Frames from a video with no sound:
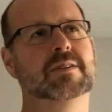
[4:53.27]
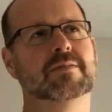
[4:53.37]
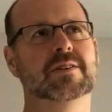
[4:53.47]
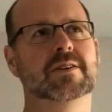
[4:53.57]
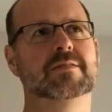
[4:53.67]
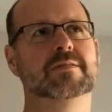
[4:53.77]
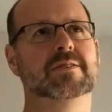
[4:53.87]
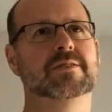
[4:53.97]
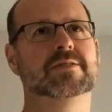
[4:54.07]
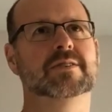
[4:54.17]
even though
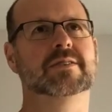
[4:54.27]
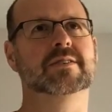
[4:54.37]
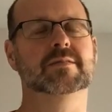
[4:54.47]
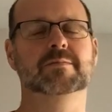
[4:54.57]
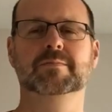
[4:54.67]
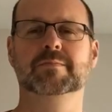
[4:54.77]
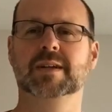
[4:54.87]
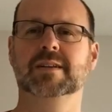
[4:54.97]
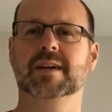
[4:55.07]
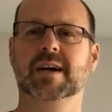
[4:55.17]
they're just
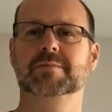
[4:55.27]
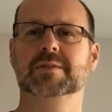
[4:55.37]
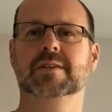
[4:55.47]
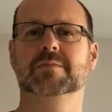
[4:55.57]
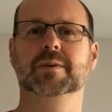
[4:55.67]
metal objects.